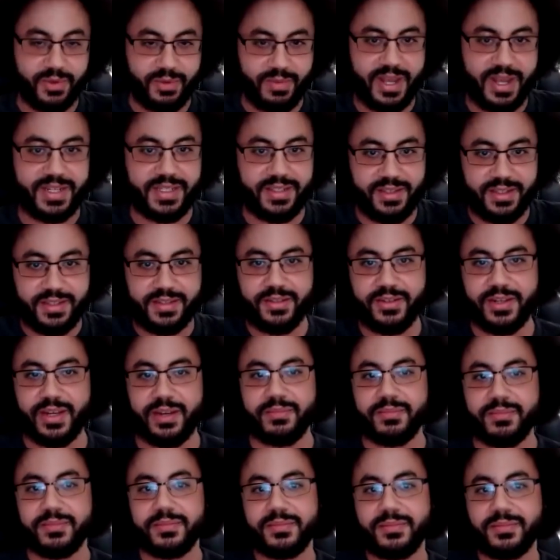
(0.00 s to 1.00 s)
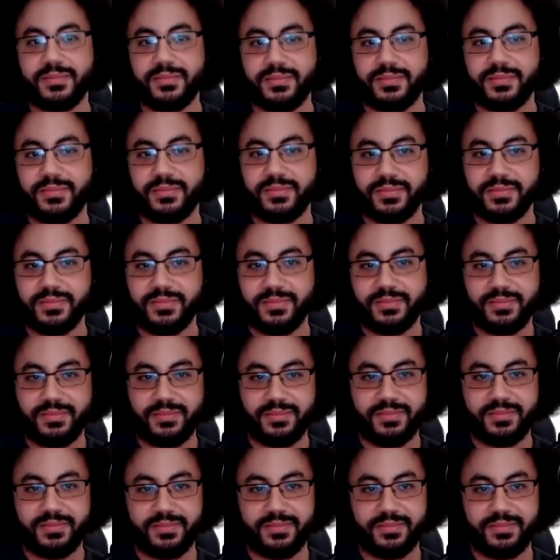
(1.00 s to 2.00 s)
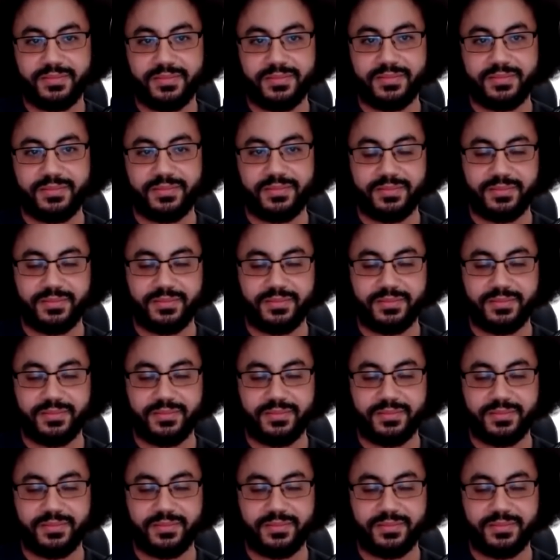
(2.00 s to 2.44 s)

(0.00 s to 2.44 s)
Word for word: back. His, to uh, yeah, I'm just gonna, I'm summarizing